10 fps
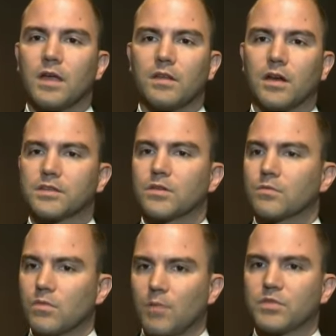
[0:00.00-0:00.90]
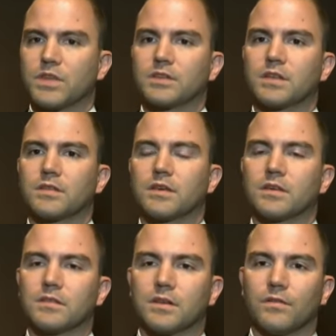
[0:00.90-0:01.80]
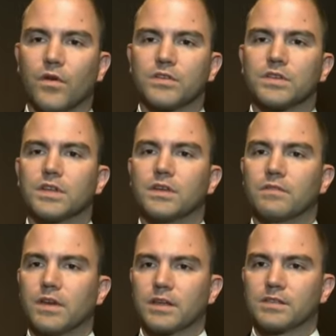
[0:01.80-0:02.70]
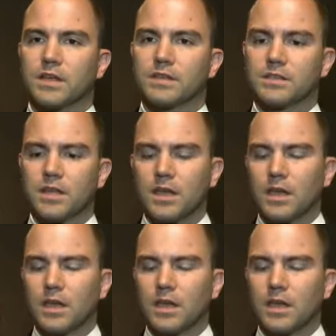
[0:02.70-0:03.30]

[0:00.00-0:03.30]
And it also represents, I think, the diversity of the United States,